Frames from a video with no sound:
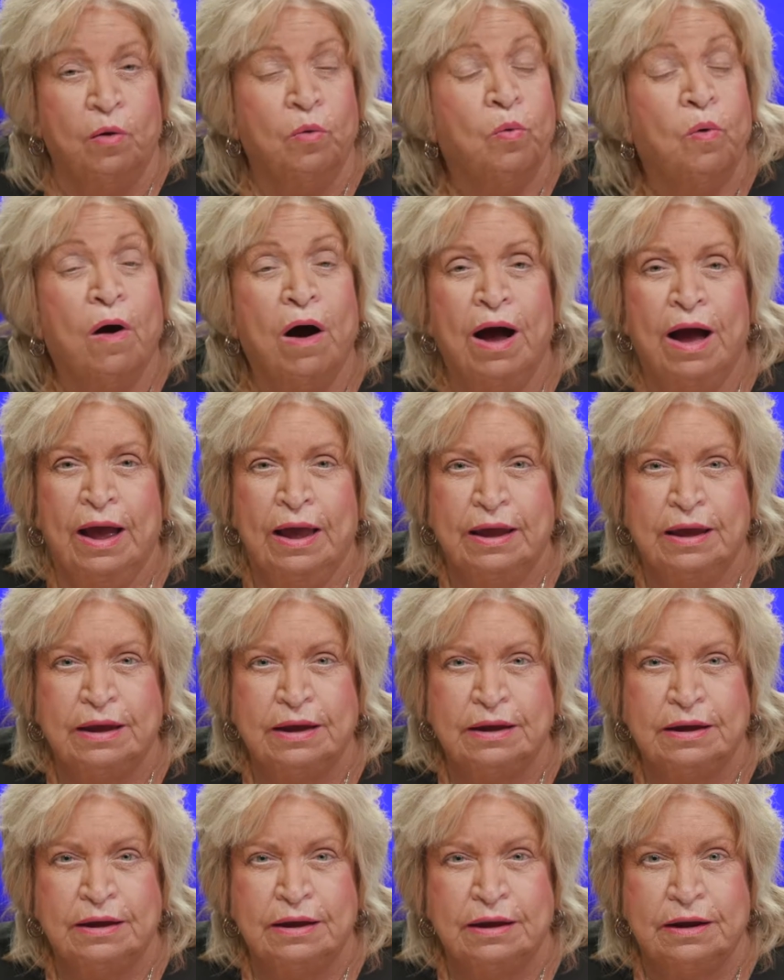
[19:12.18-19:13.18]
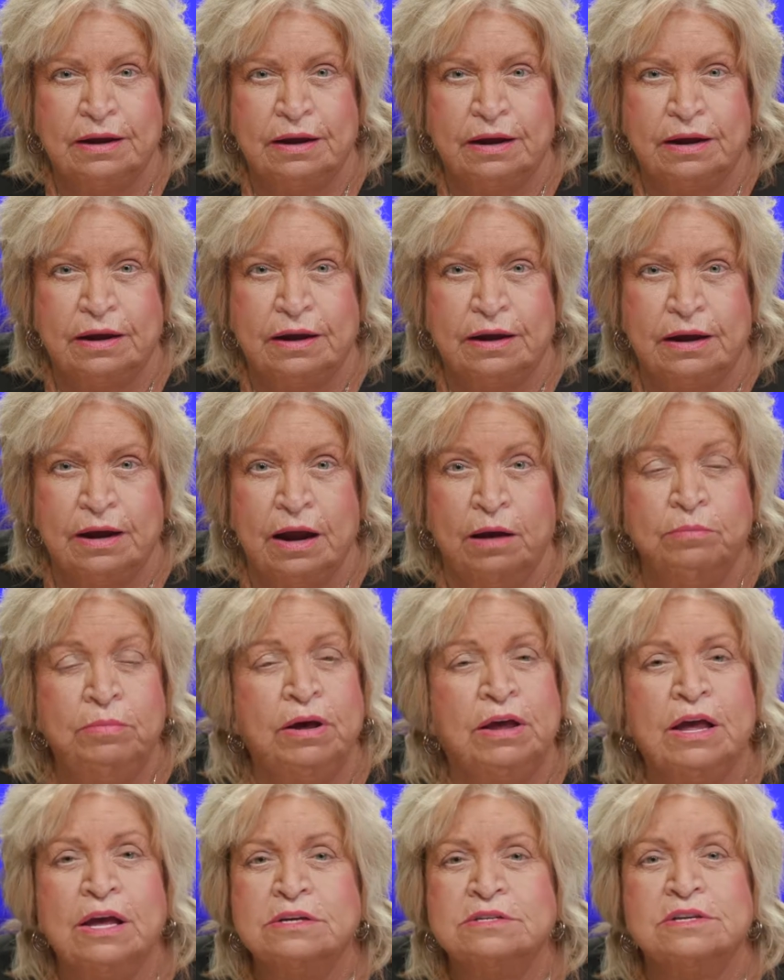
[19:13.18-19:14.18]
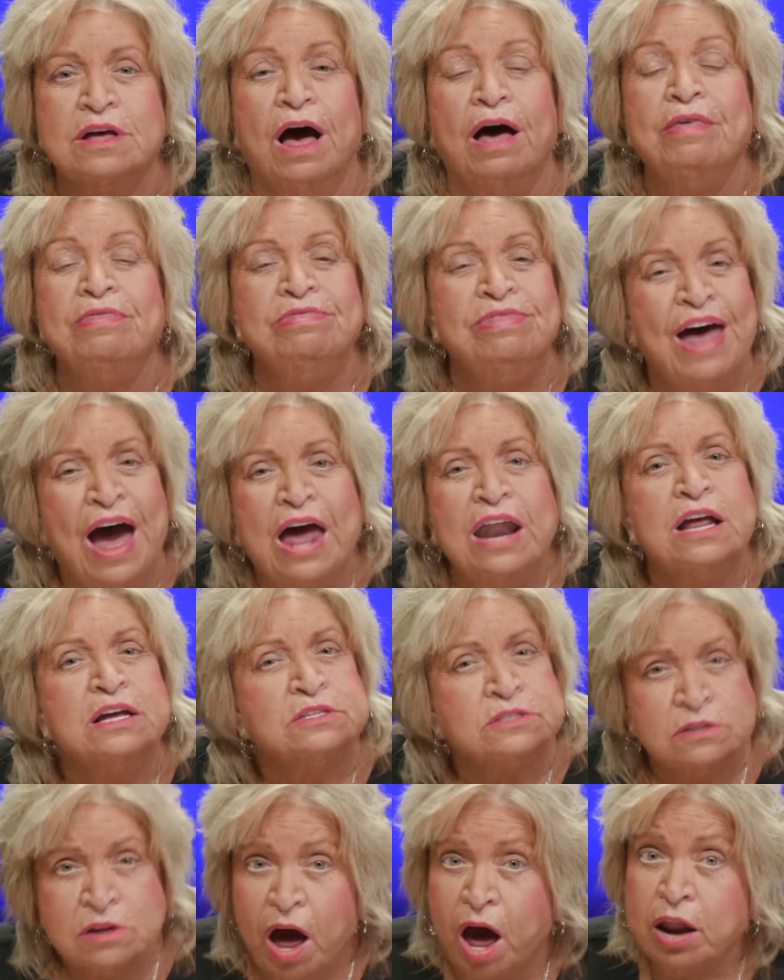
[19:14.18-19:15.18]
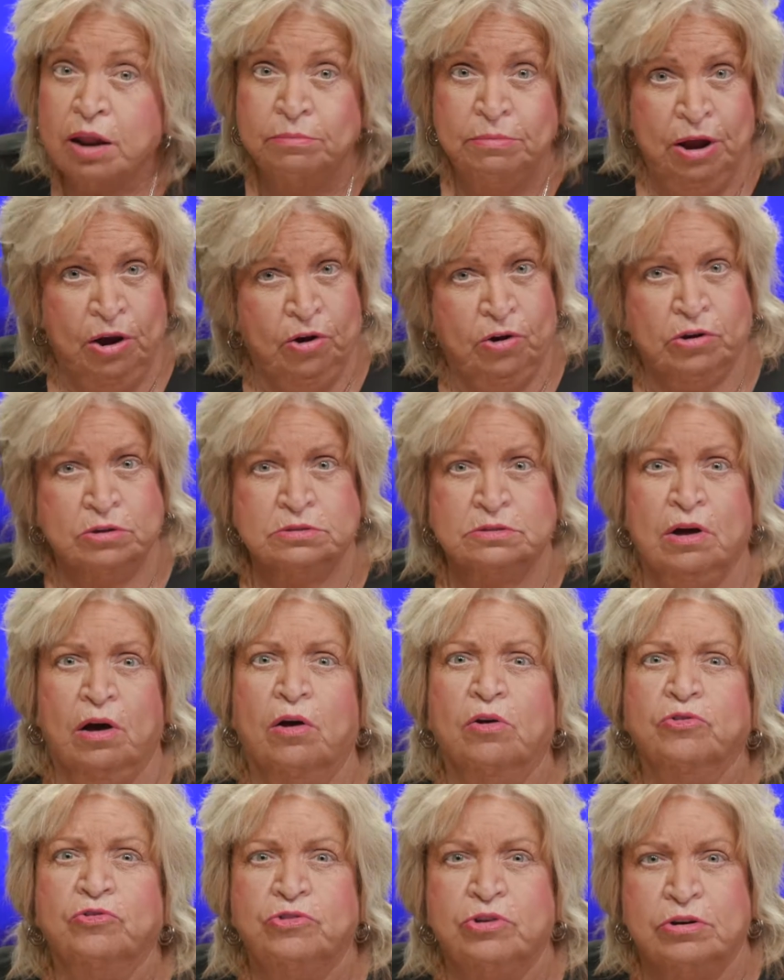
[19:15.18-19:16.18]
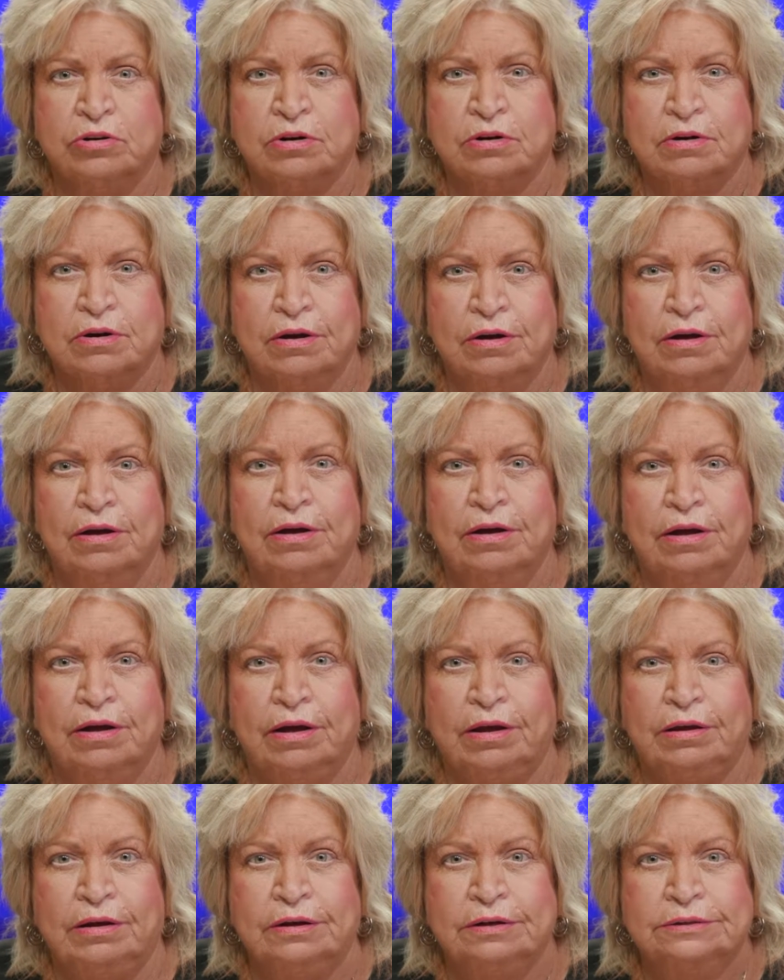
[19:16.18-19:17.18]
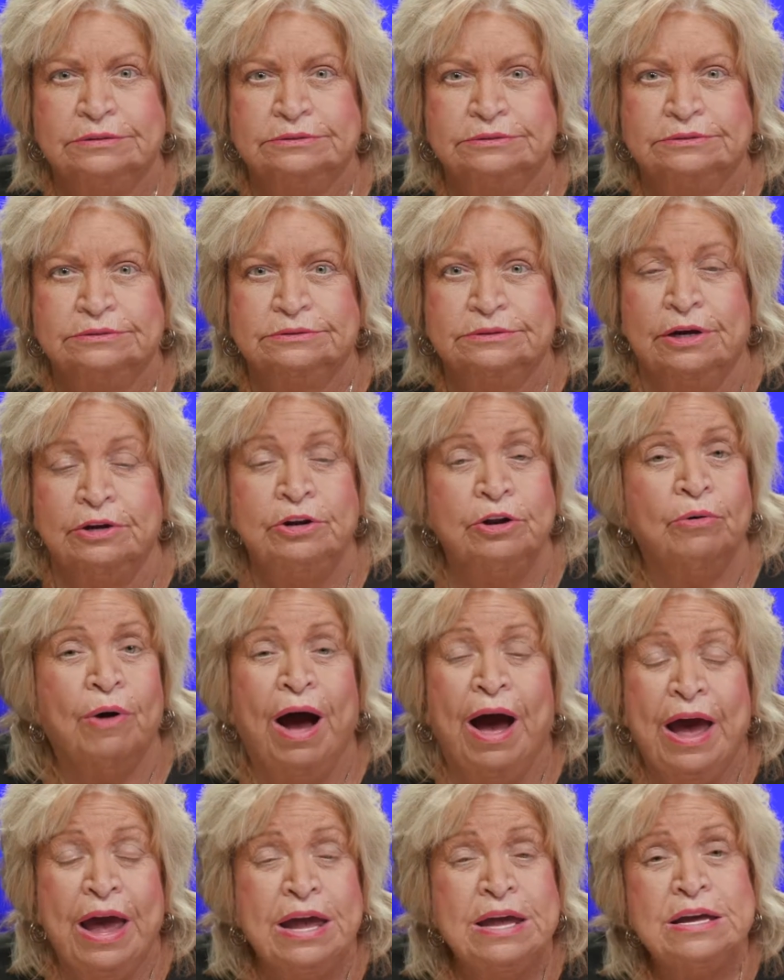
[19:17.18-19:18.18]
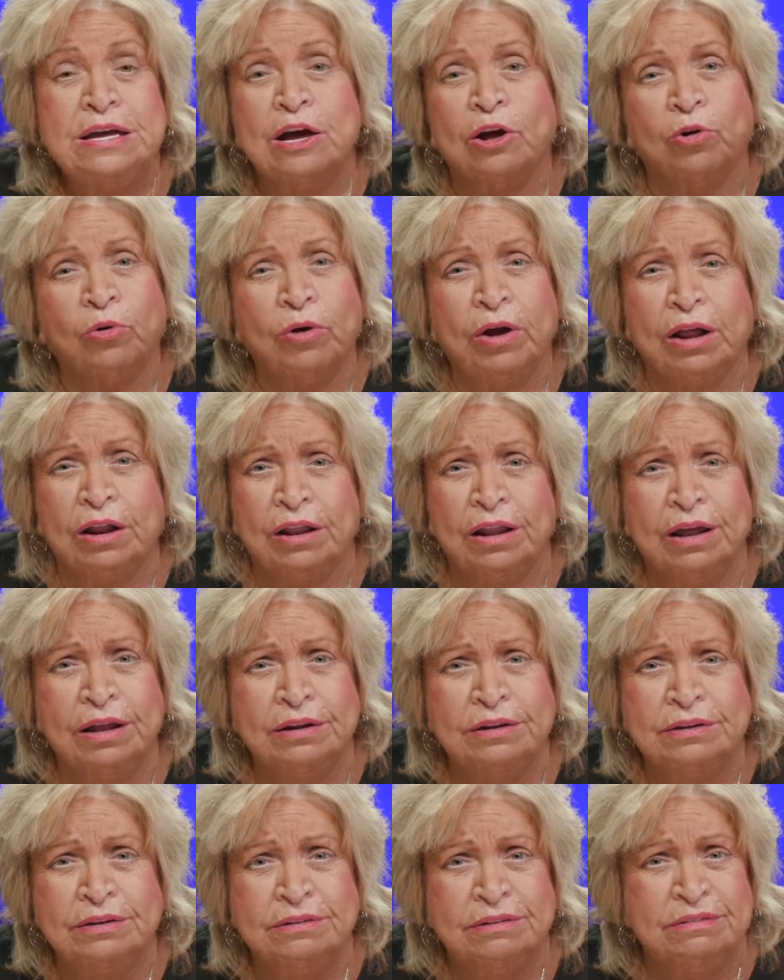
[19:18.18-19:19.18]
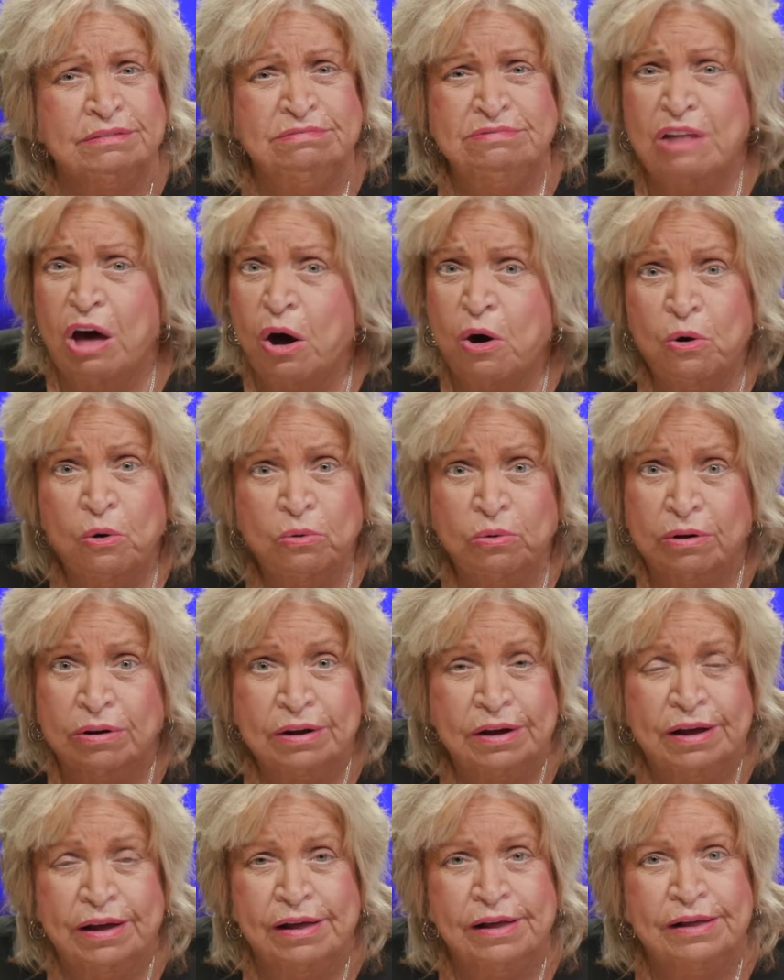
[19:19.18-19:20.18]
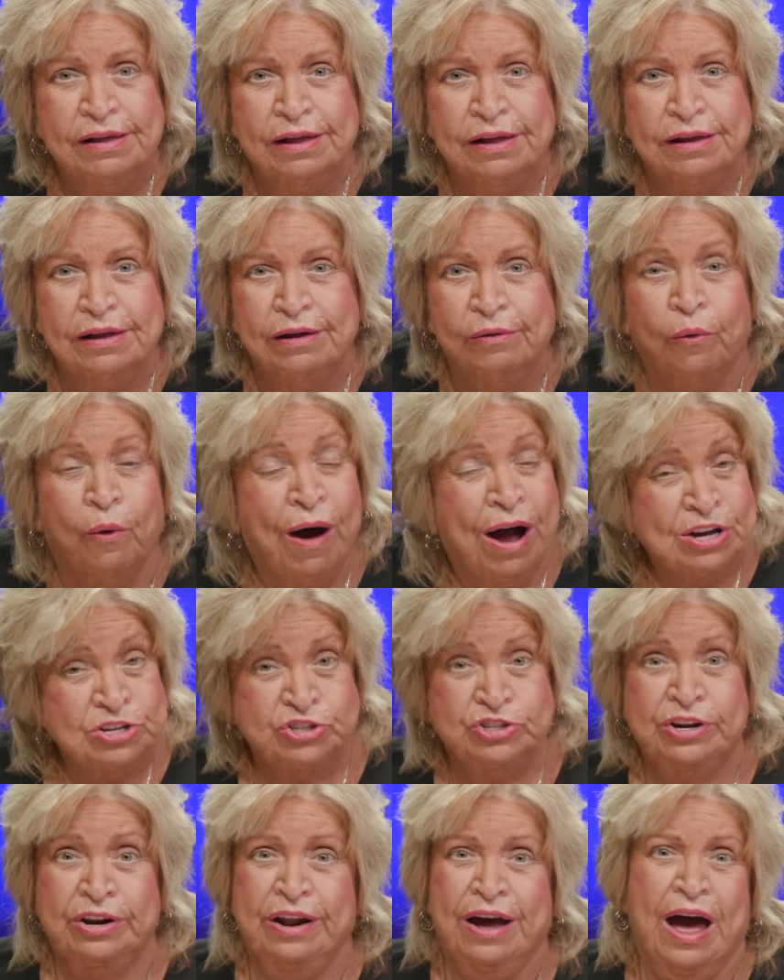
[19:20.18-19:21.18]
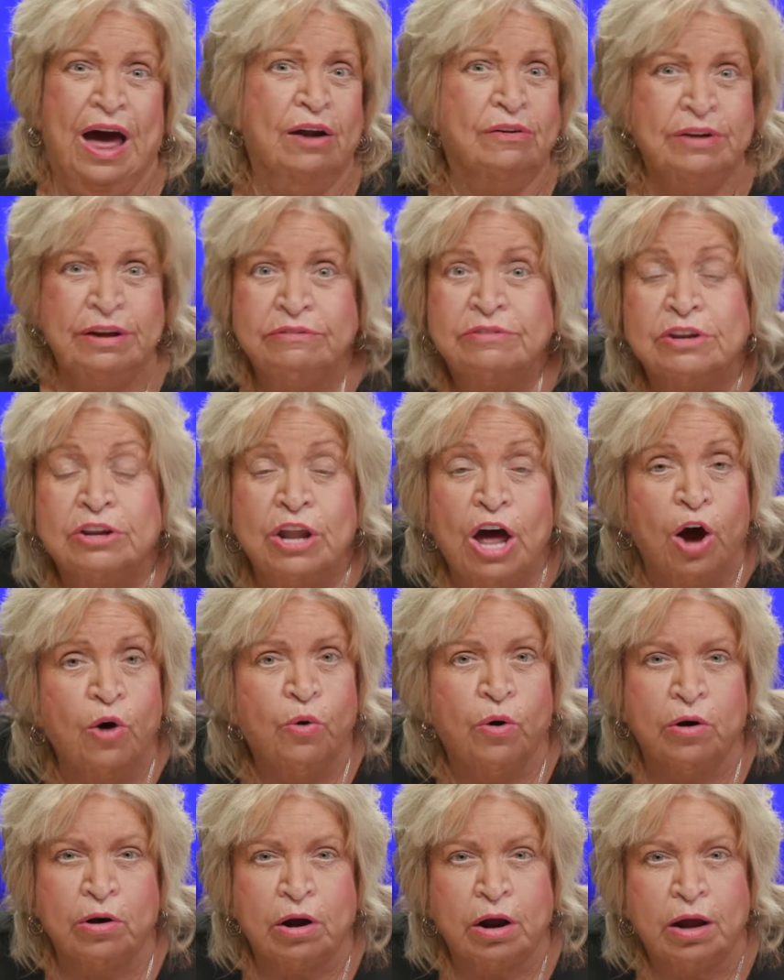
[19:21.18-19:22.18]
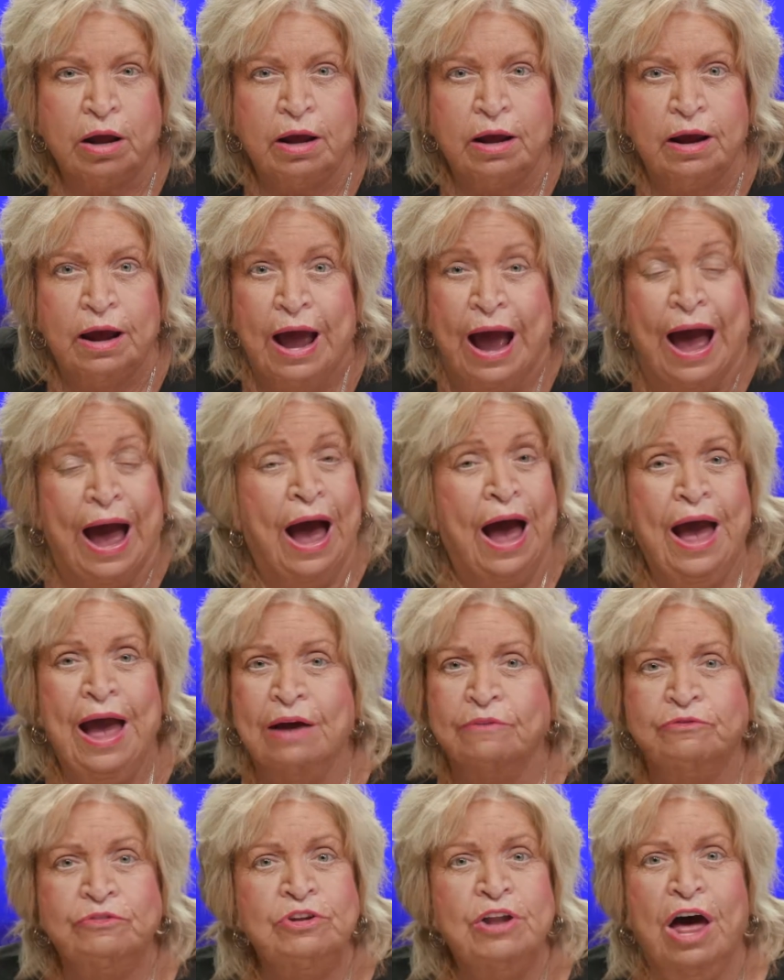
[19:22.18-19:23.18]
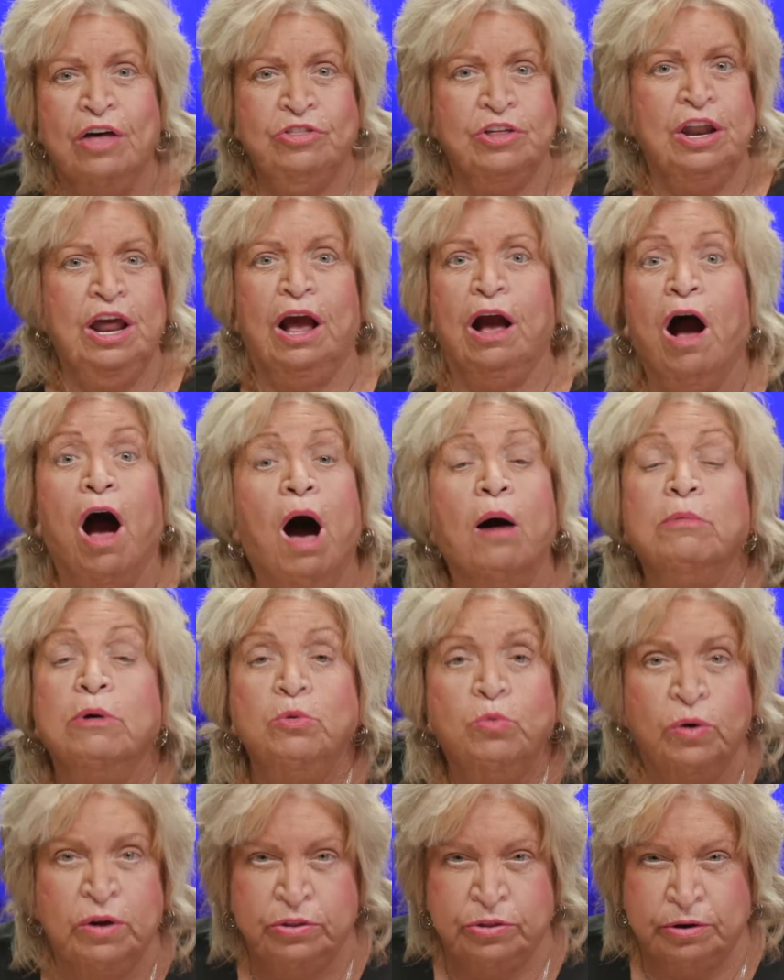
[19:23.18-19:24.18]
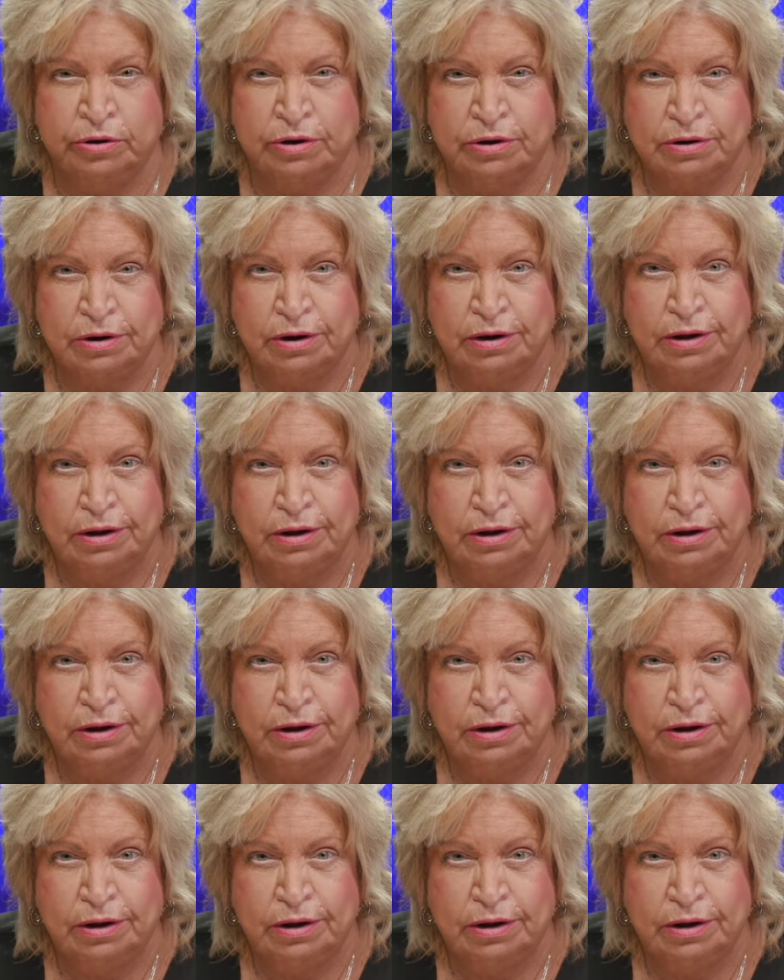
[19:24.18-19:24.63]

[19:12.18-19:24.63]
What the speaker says: Why? Because that is not America's culture. Do I hate Hillary Clinton? No. Why should I? I don't even know her. I have nothing in common with her.